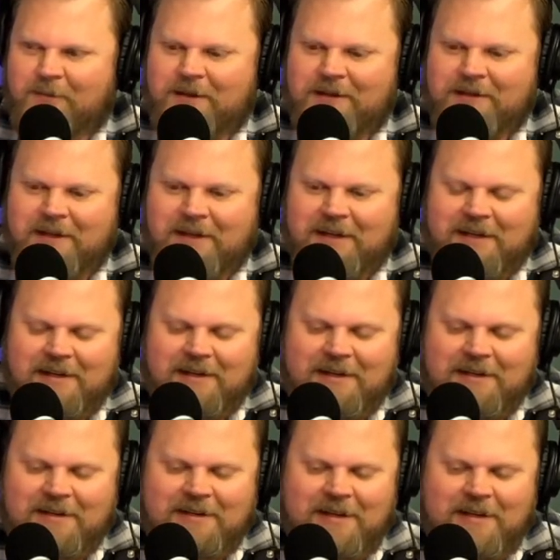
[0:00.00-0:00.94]
yeah. like
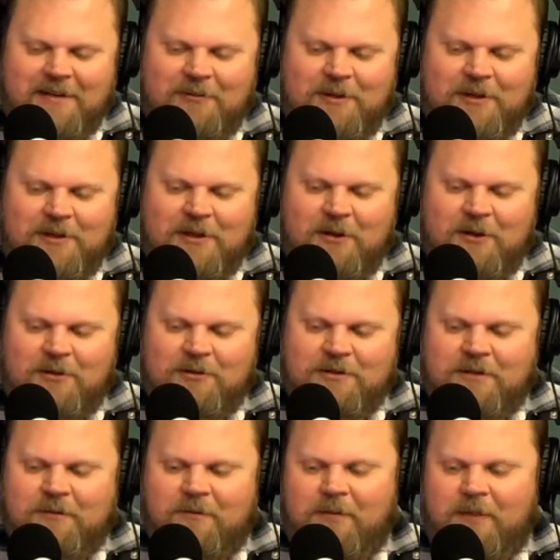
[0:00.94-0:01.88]
uh, that one cult.
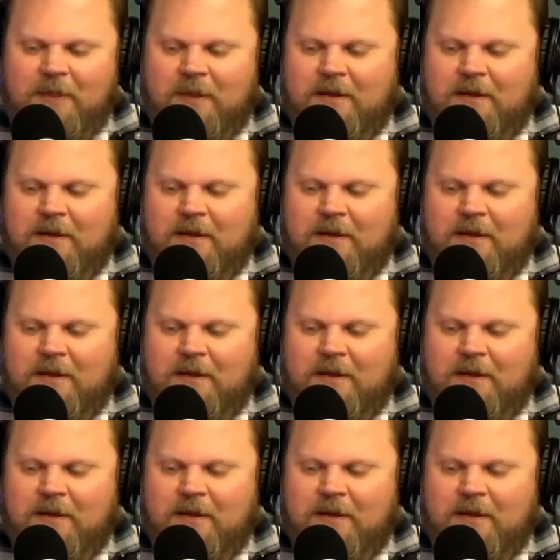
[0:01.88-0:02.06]
Yeah.